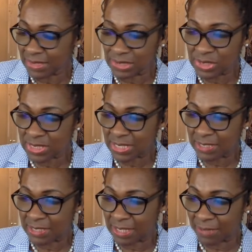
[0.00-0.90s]
just
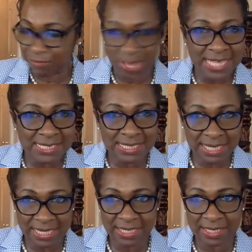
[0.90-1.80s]
a
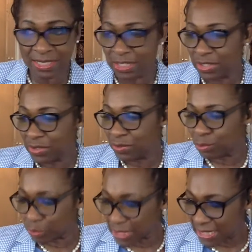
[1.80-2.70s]
fascinating
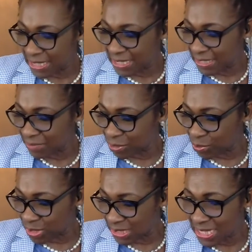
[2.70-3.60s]
read. If
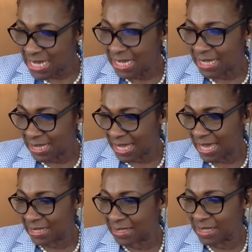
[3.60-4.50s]
you think
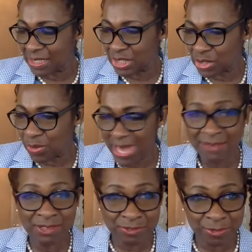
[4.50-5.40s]
that you
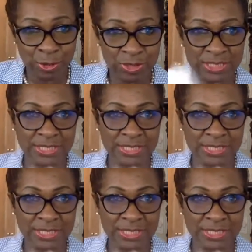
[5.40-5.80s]
have a food